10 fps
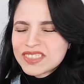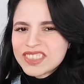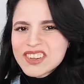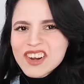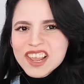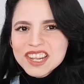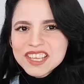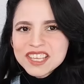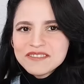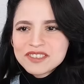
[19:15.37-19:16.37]
They're not
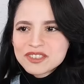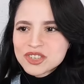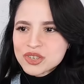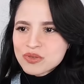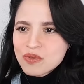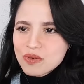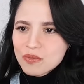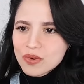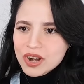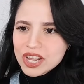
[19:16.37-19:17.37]
even sure
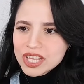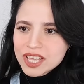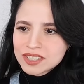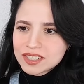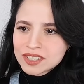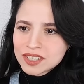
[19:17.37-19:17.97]
where he is.